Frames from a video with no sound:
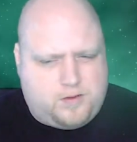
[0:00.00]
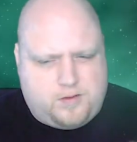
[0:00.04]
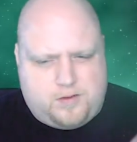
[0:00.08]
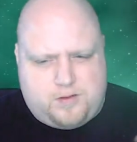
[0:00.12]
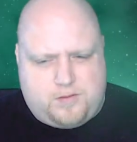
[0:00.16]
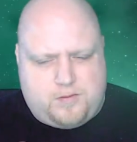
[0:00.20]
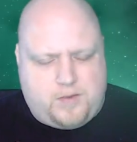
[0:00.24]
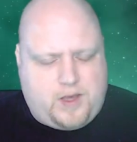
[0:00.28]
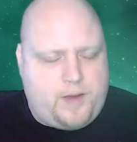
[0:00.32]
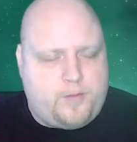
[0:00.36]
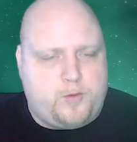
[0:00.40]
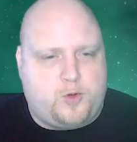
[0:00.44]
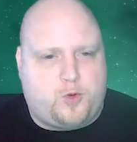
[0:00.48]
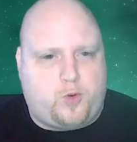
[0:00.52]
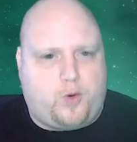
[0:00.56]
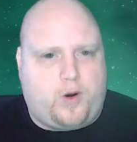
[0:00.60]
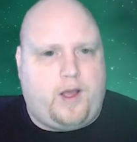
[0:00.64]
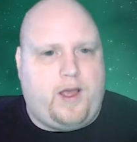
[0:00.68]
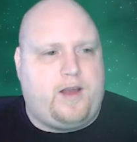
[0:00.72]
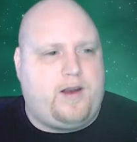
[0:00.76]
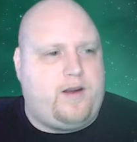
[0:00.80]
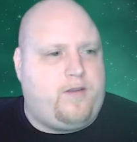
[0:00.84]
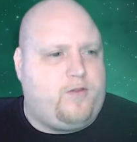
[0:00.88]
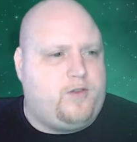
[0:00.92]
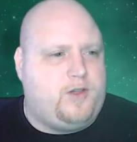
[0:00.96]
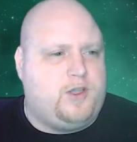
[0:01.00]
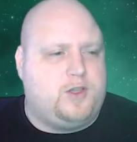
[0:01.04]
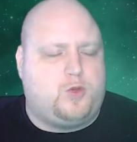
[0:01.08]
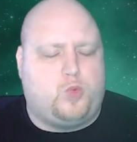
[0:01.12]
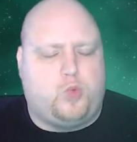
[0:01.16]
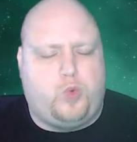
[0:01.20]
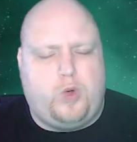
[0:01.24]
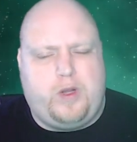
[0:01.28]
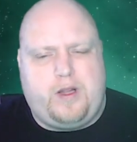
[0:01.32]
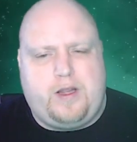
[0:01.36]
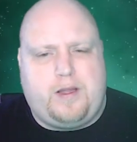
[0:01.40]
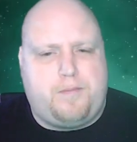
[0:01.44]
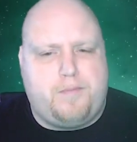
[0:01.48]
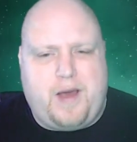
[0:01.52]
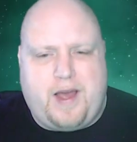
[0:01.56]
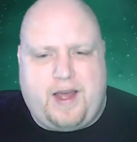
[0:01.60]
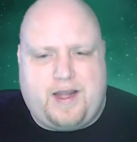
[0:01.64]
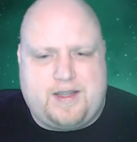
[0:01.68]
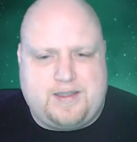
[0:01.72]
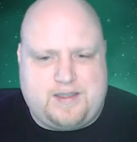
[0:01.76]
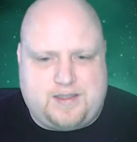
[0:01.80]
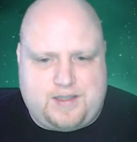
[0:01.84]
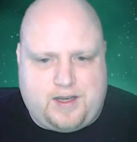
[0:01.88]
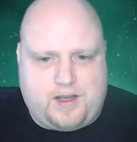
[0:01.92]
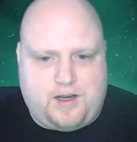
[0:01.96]
games where I have just really bad
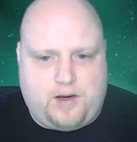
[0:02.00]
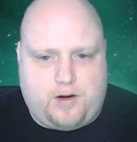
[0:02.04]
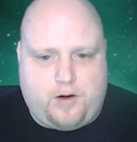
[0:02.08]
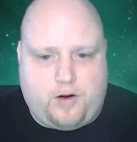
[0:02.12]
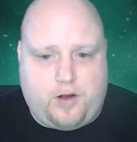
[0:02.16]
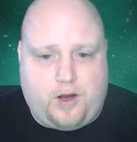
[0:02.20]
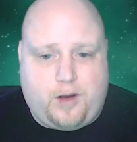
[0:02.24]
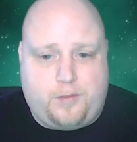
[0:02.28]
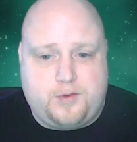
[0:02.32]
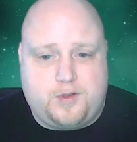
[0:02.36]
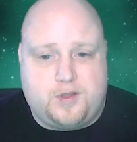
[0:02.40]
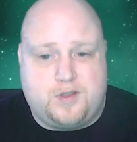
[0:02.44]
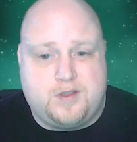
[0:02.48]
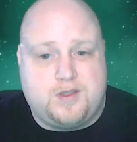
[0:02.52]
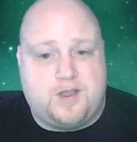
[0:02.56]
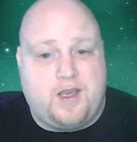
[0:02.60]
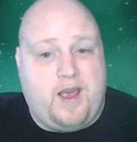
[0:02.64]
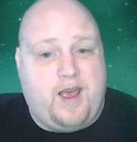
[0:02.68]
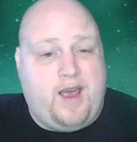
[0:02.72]
secondary options,